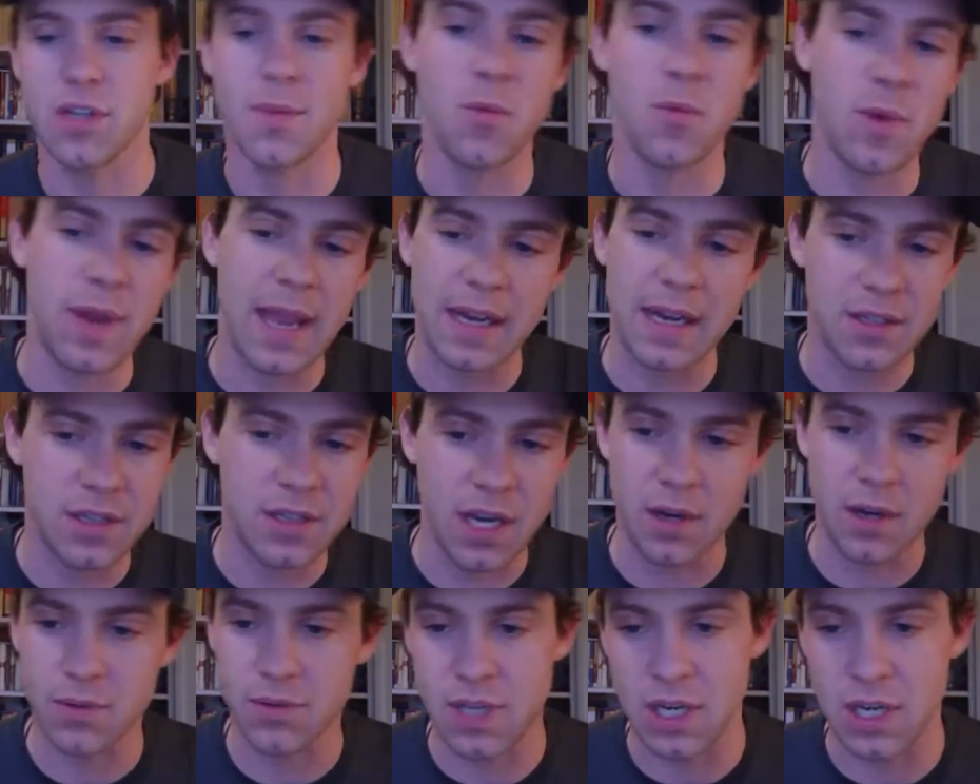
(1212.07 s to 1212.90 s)
I mean, we had,
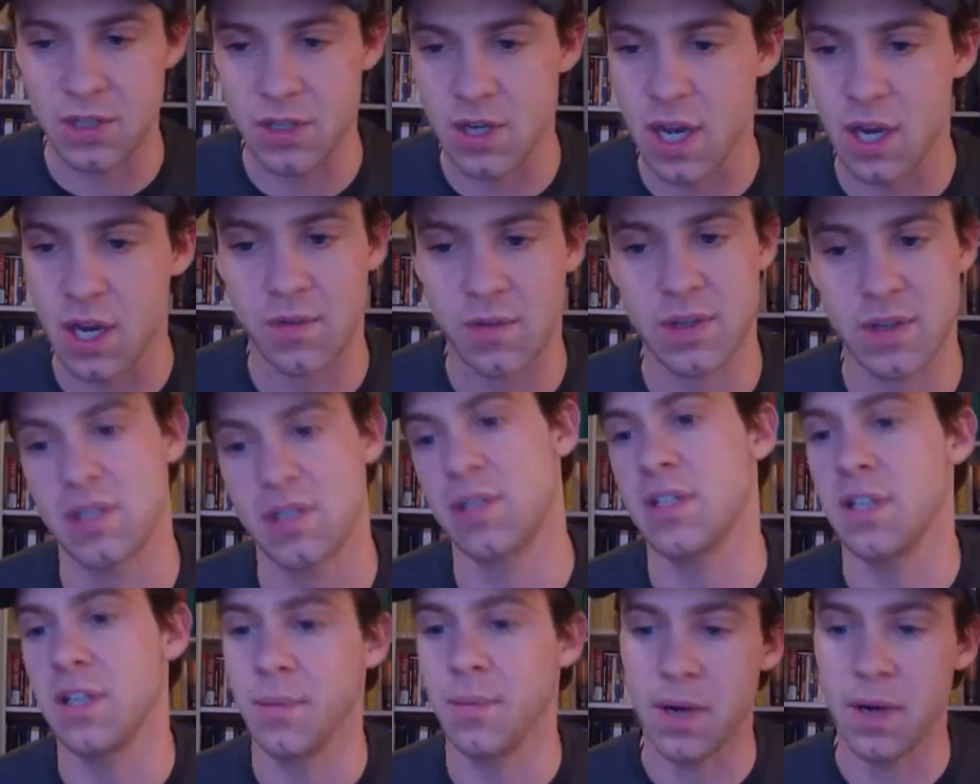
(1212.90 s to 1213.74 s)
St. John
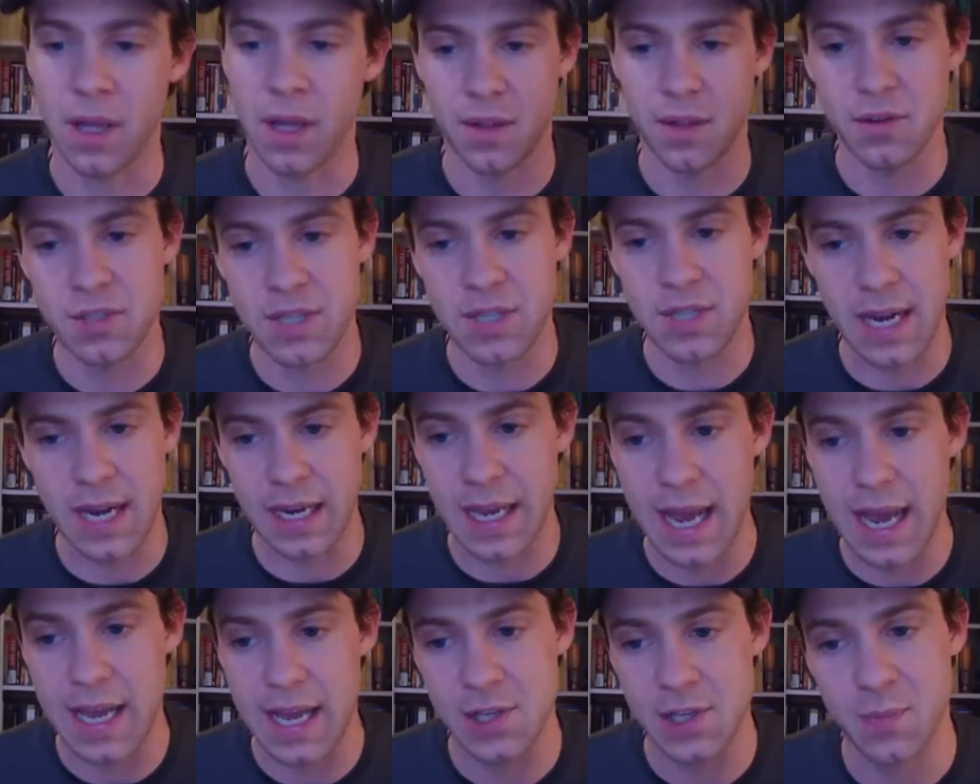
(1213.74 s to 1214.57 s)
Chrysostom and all those kind of
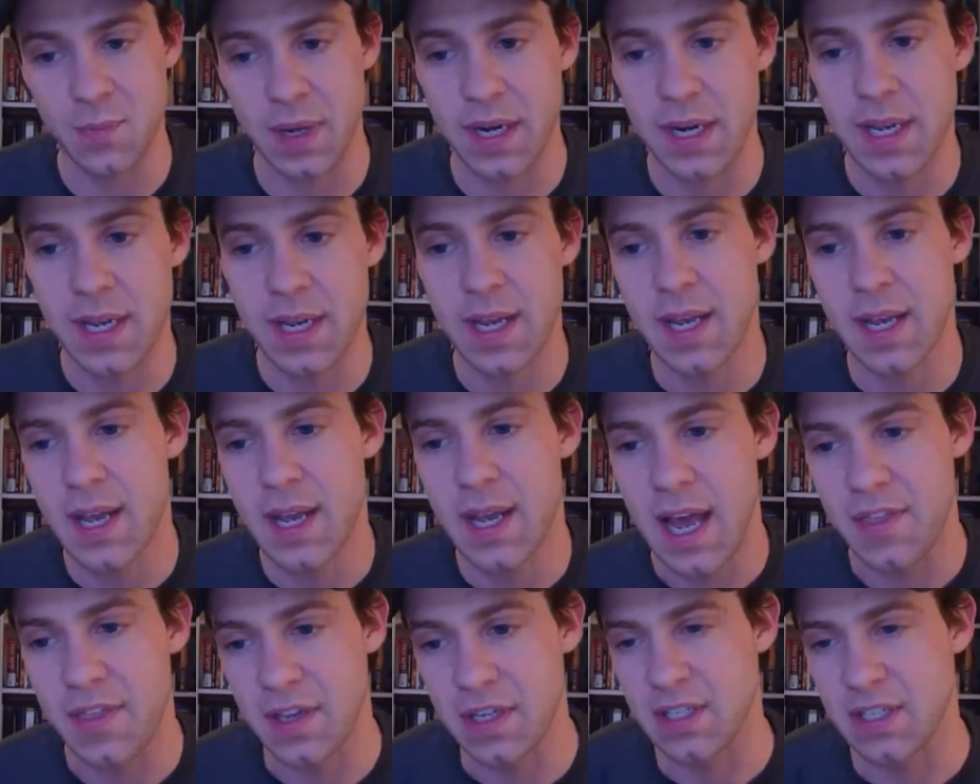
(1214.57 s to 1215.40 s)
guys, but
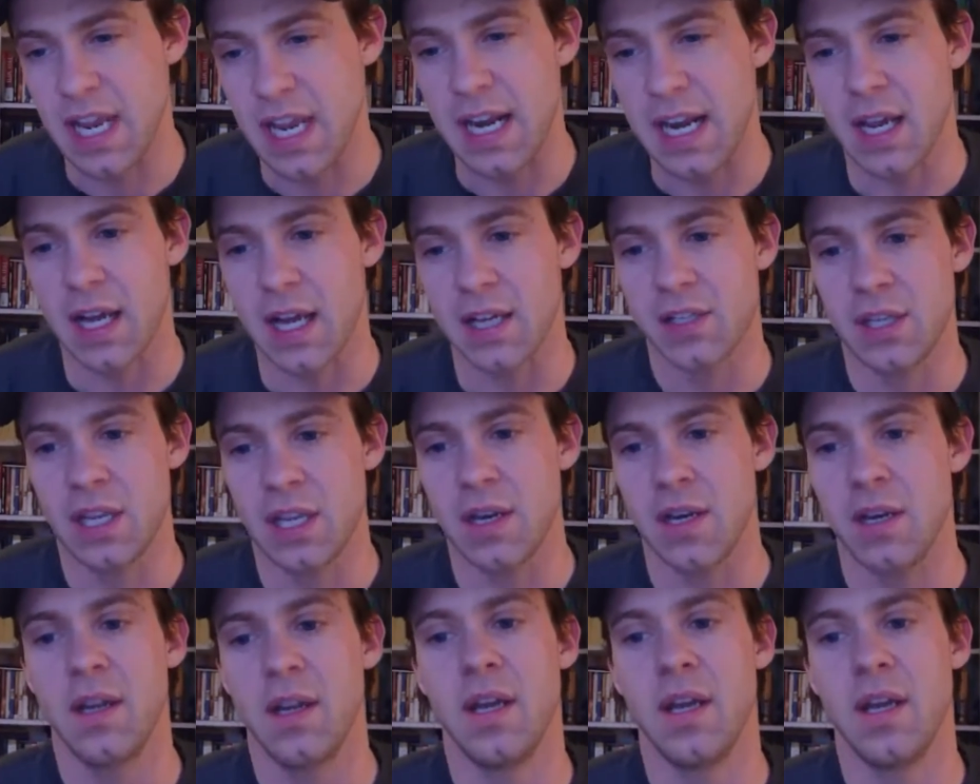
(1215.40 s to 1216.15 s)
I think St. Augustine